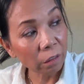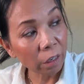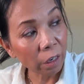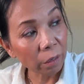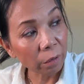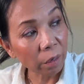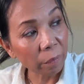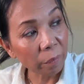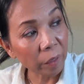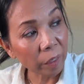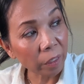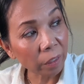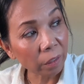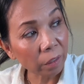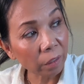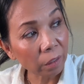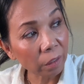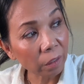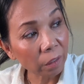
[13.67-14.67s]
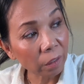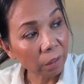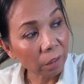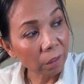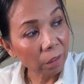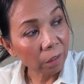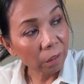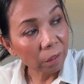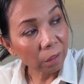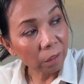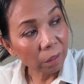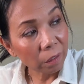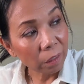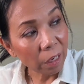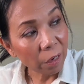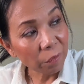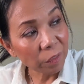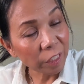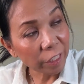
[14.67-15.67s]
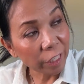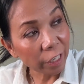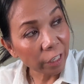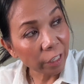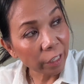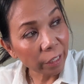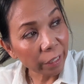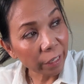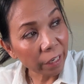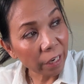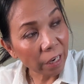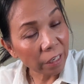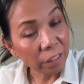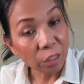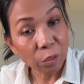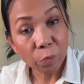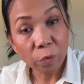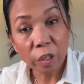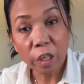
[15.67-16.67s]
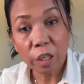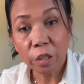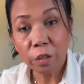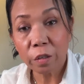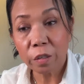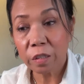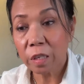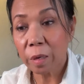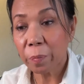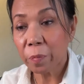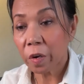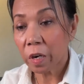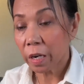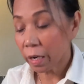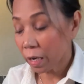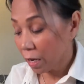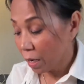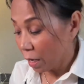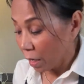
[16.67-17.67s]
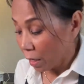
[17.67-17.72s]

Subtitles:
I mean, I was here earlier. I just want to do it separately.